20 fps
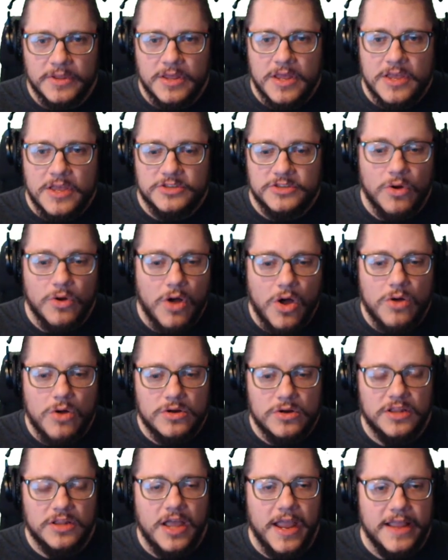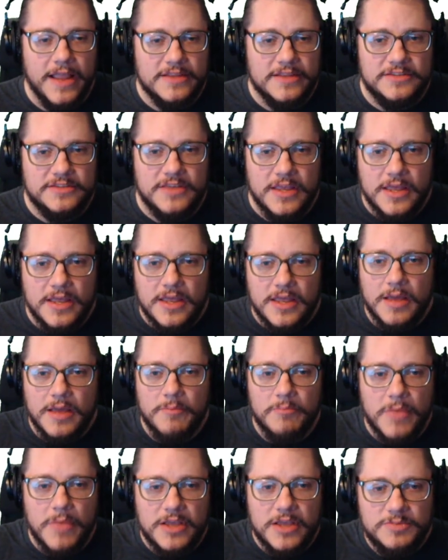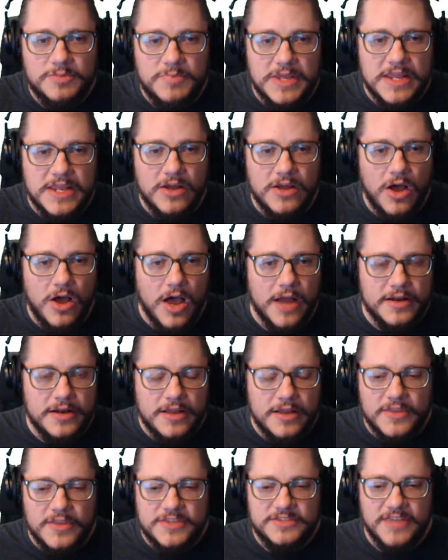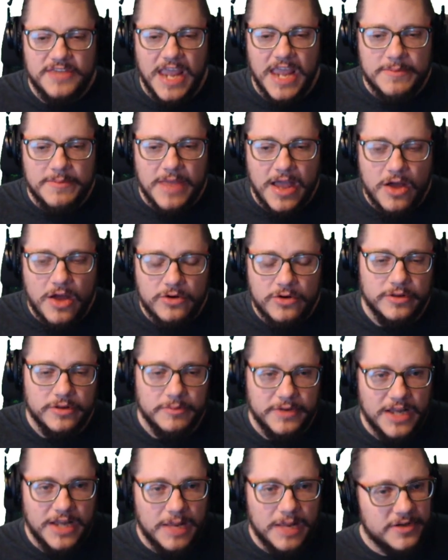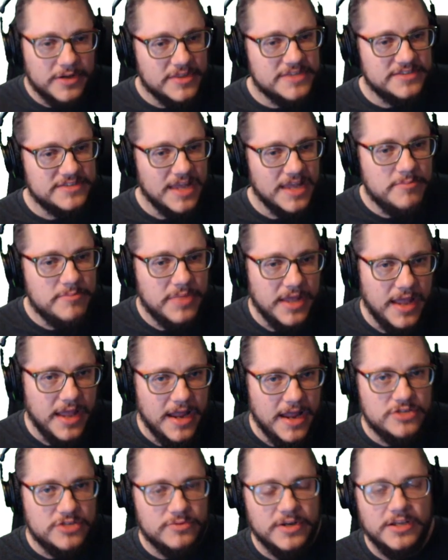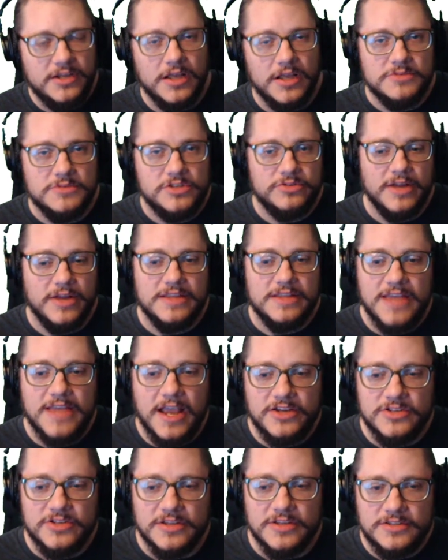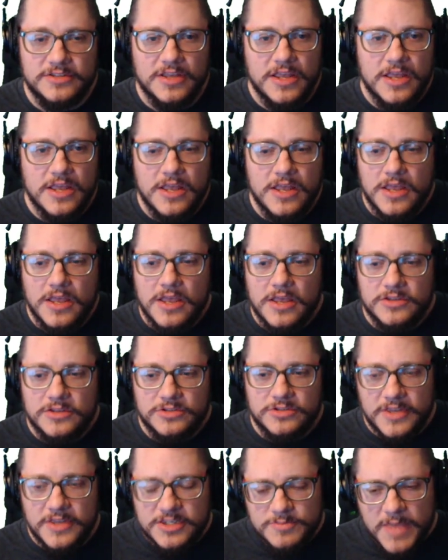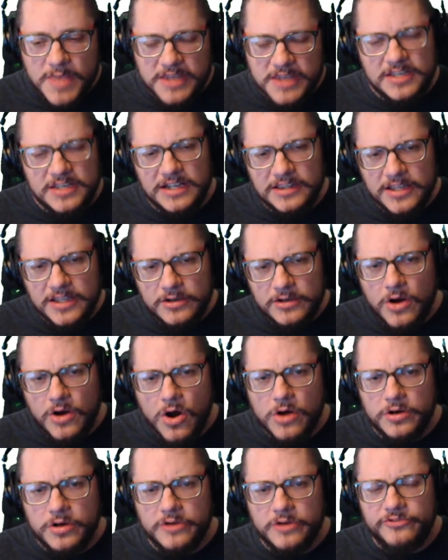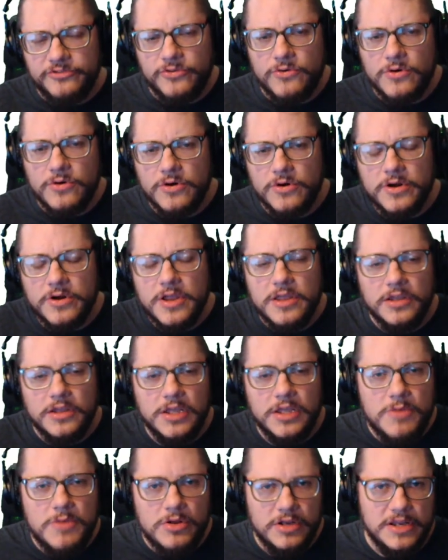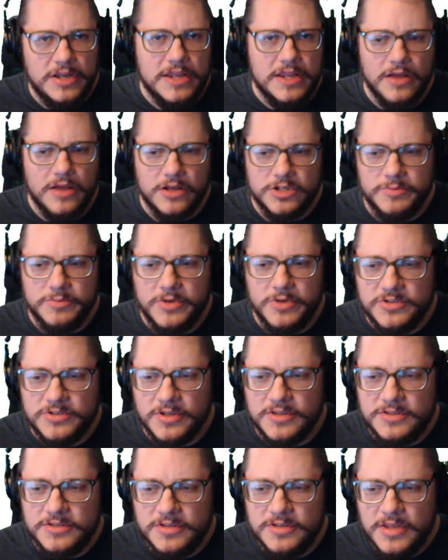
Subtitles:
So all clients must be on the same algorithm. They've got to be on the same page when it comes to transactions. So this makes it a little harder for community contributions.